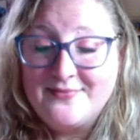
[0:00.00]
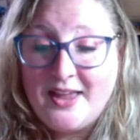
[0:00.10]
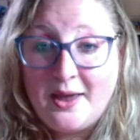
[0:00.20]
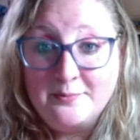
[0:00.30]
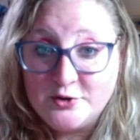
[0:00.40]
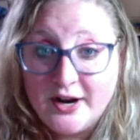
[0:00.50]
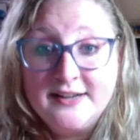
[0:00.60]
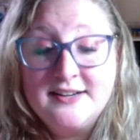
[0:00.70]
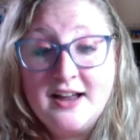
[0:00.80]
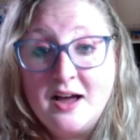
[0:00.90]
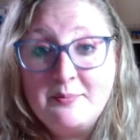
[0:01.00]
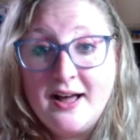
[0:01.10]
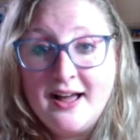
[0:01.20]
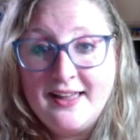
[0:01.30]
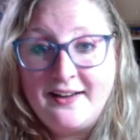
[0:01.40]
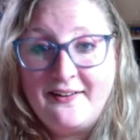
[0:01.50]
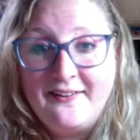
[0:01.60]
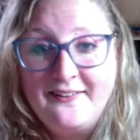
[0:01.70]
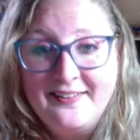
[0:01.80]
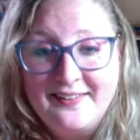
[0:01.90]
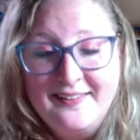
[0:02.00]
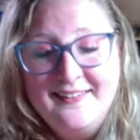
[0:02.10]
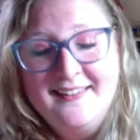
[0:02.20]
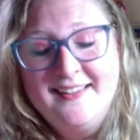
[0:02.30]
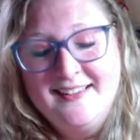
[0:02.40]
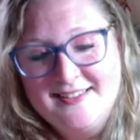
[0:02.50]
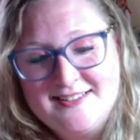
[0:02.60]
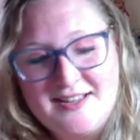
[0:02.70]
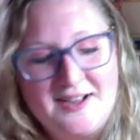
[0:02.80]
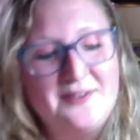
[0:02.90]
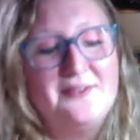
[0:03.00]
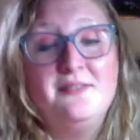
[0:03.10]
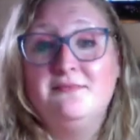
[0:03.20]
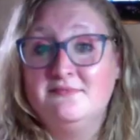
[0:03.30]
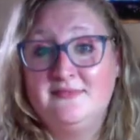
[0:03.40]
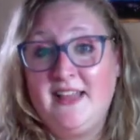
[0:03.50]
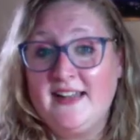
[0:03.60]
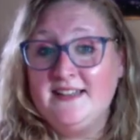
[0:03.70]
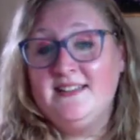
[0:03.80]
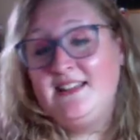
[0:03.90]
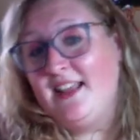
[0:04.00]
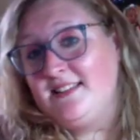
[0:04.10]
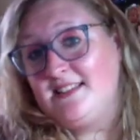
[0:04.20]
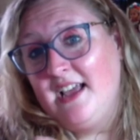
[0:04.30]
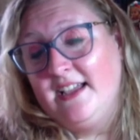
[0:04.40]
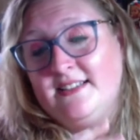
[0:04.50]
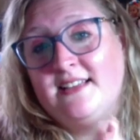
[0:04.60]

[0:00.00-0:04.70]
I'm trying to not buy, y'all. So that's nice.